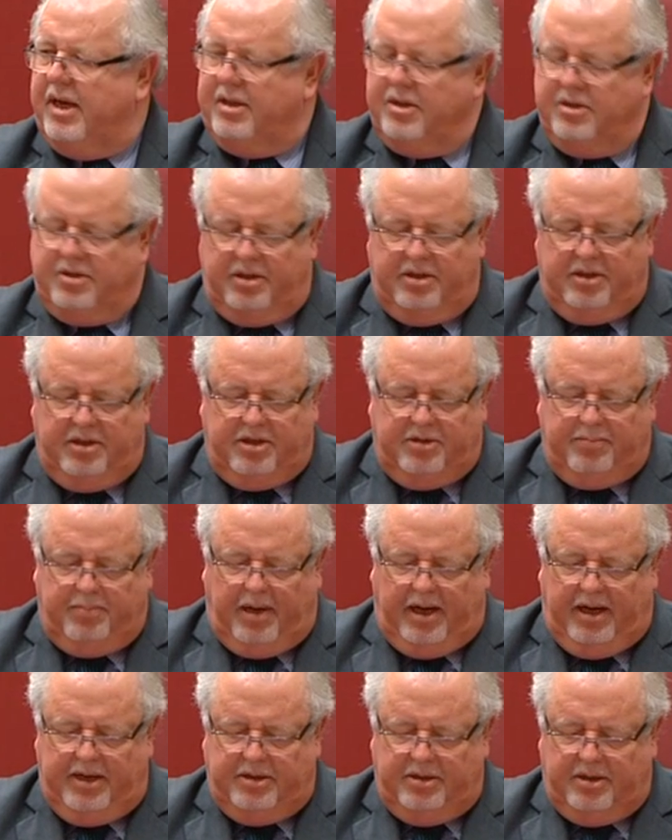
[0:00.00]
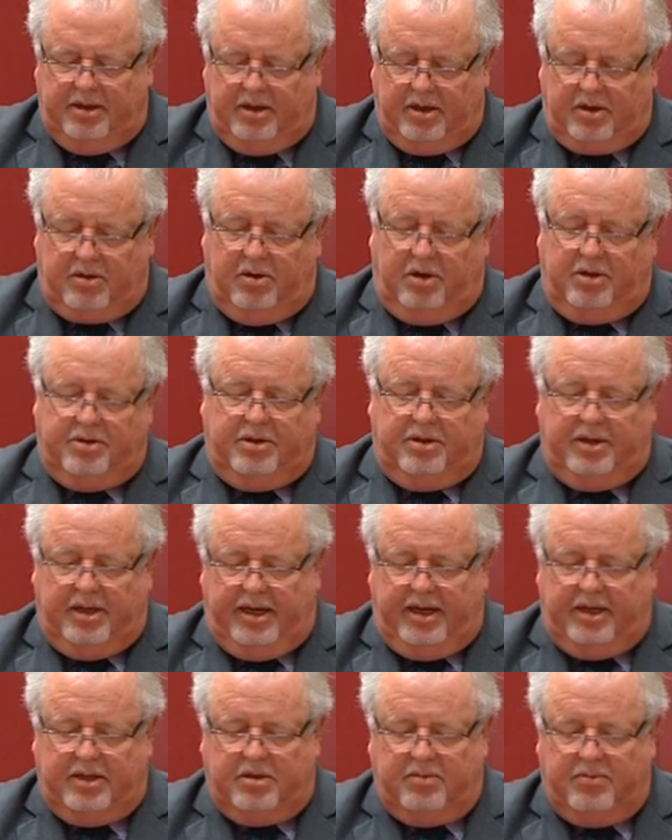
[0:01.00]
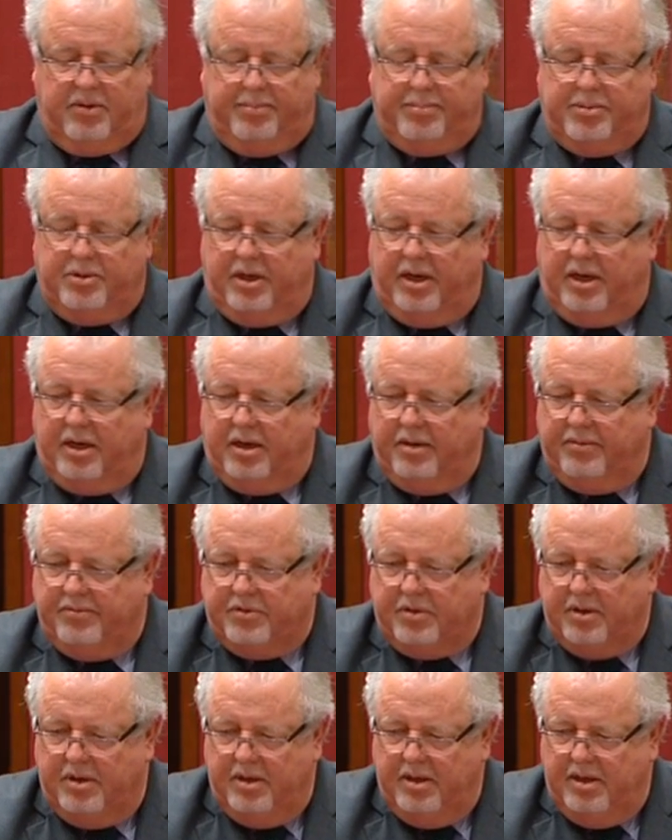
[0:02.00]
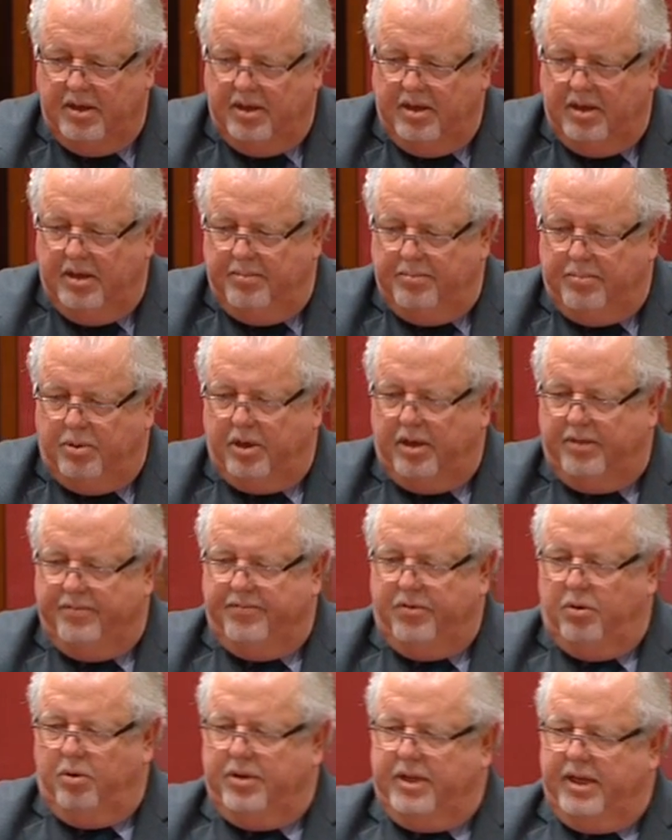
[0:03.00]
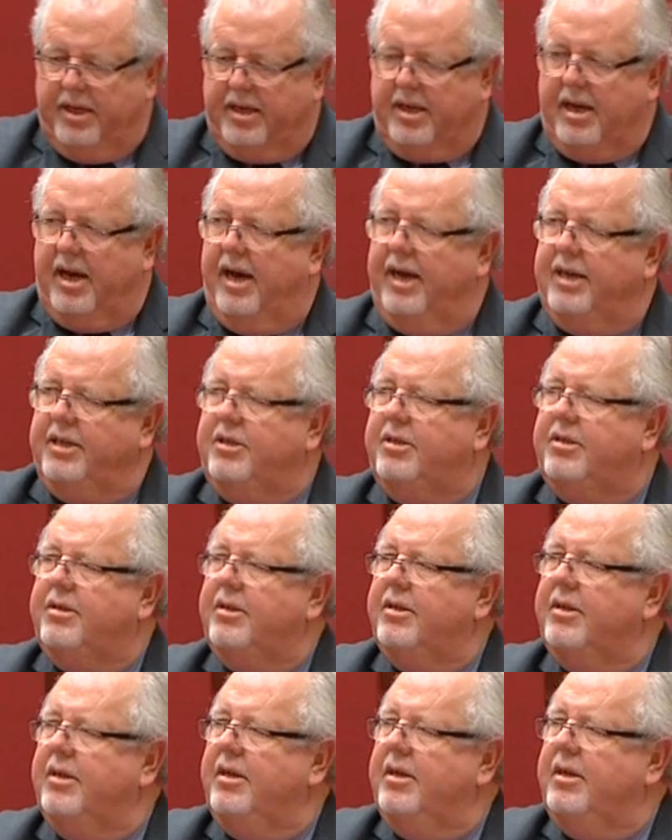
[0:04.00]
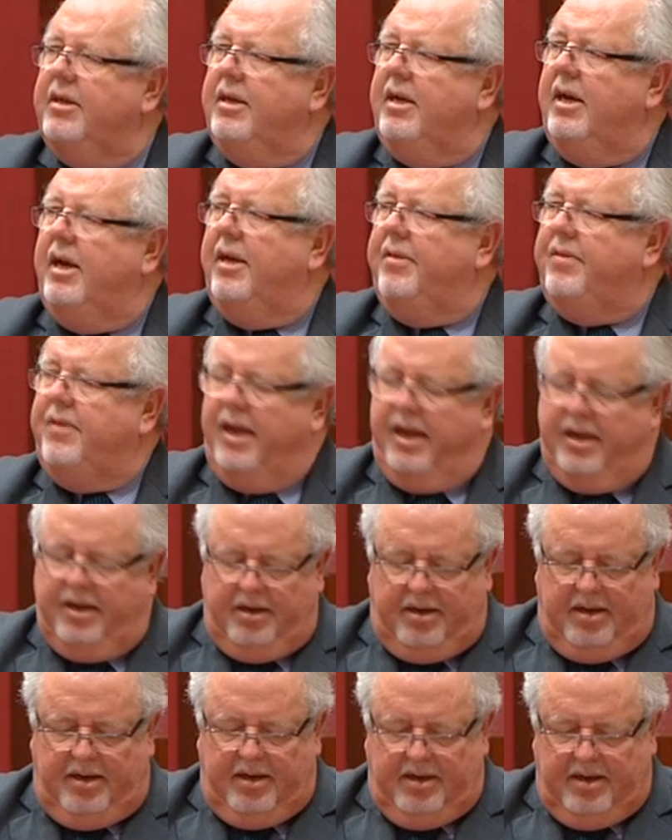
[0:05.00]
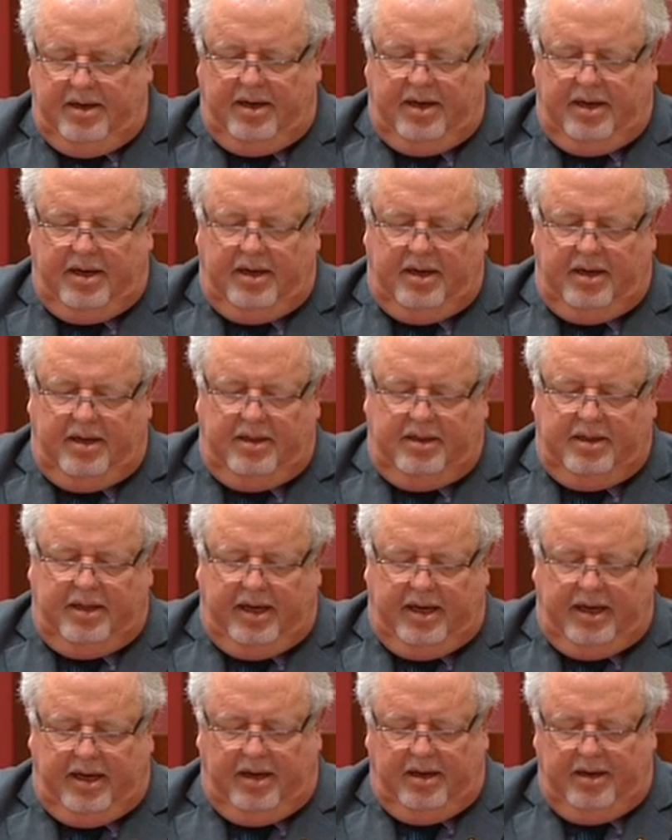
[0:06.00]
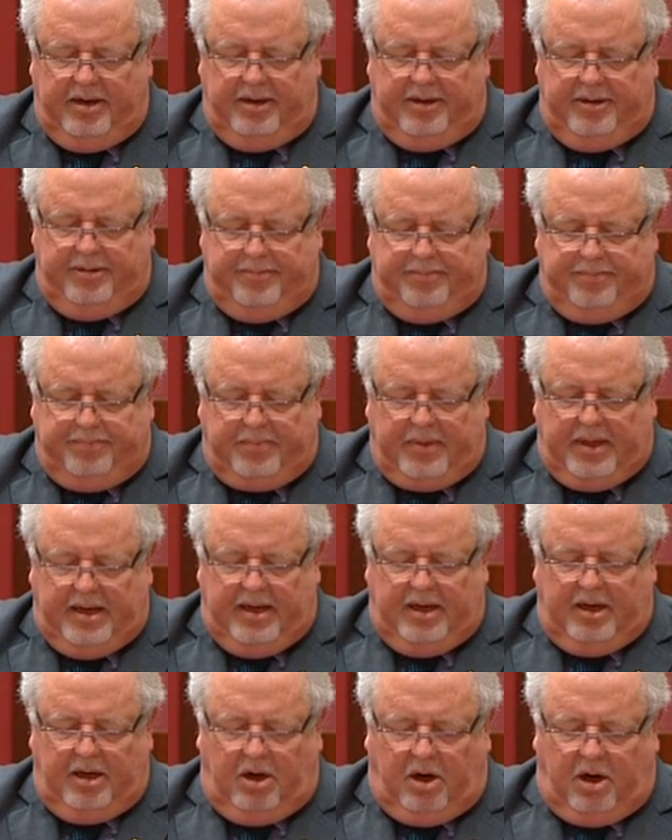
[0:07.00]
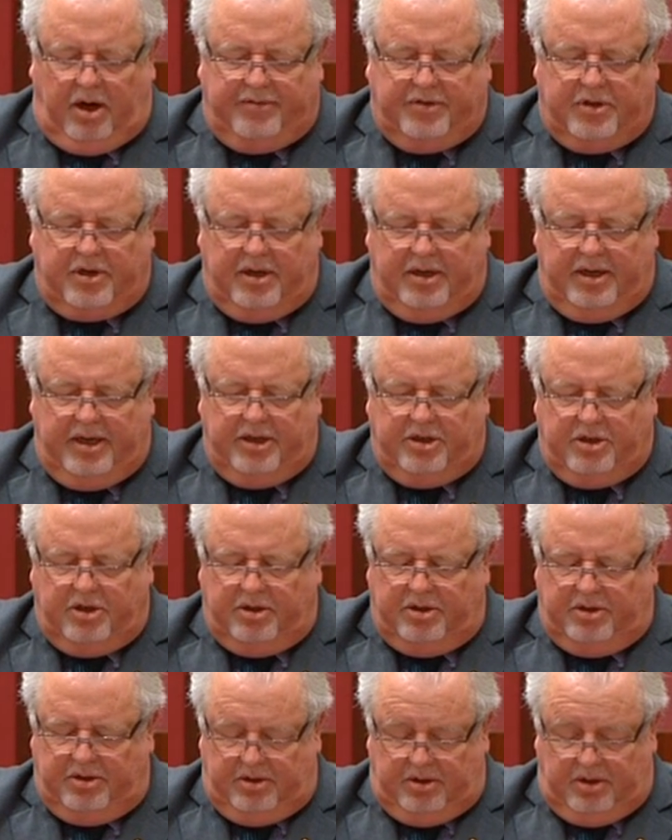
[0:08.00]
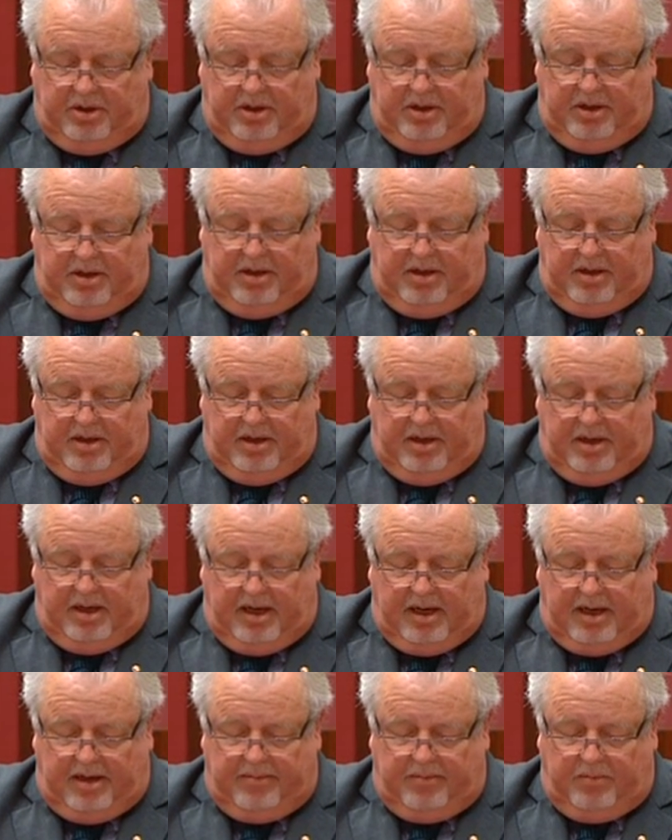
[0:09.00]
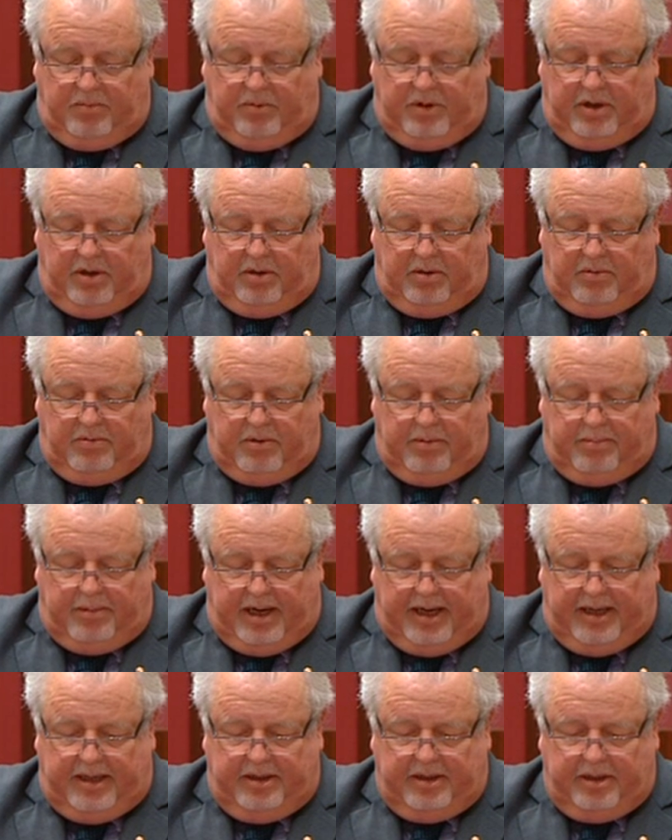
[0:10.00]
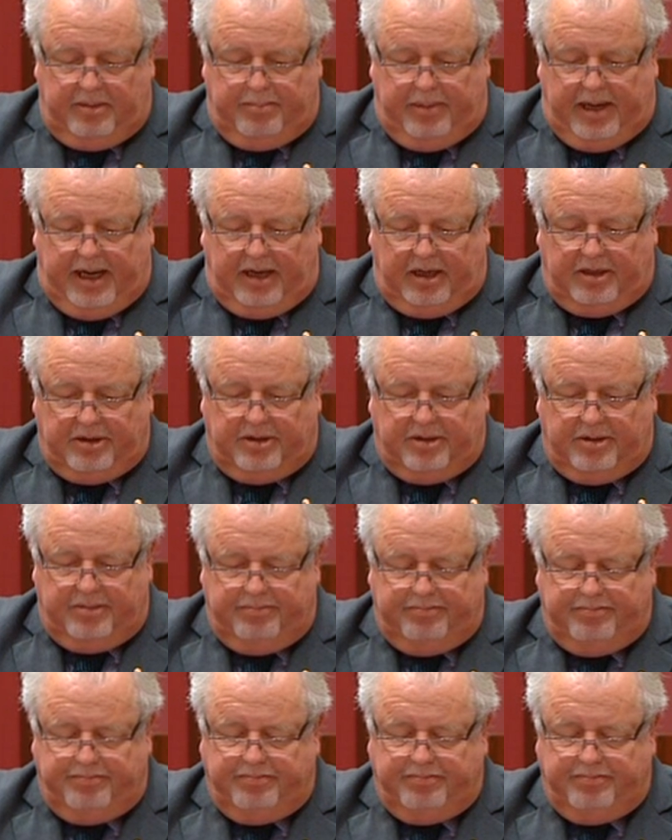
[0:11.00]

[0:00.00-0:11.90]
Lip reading: others in this place and across in the House of Representatives putting forward their case, then their life's conditions will remain in the balance.